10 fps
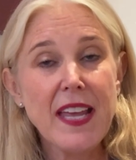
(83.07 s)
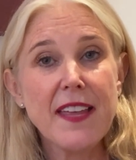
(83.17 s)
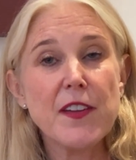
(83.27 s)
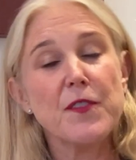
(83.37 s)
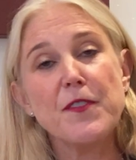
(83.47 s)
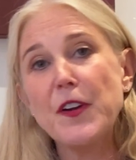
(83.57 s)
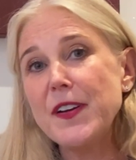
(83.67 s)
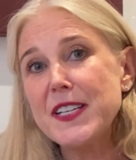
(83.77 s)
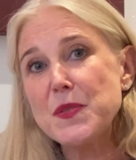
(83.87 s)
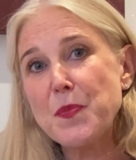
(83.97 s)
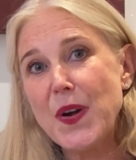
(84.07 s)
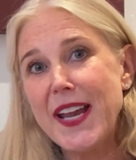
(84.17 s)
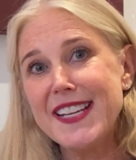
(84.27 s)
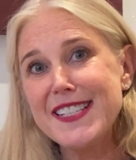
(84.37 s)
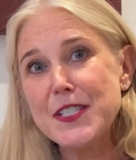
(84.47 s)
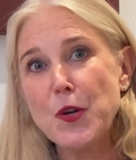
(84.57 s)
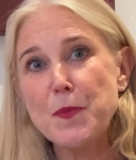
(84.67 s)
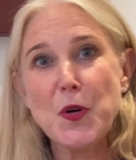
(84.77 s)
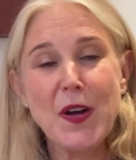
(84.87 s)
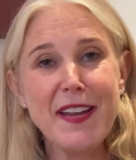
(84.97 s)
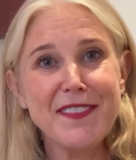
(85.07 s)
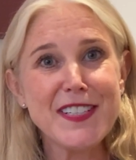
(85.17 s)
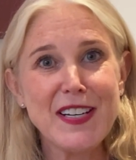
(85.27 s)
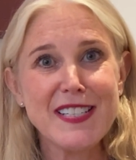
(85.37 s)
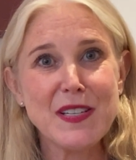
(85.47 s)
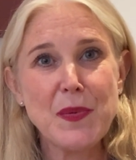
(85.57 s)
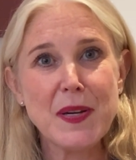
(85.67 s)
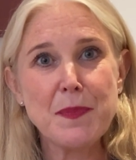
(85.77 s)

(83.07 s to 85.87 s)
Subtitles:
There are various brands, so I'm not advertising one in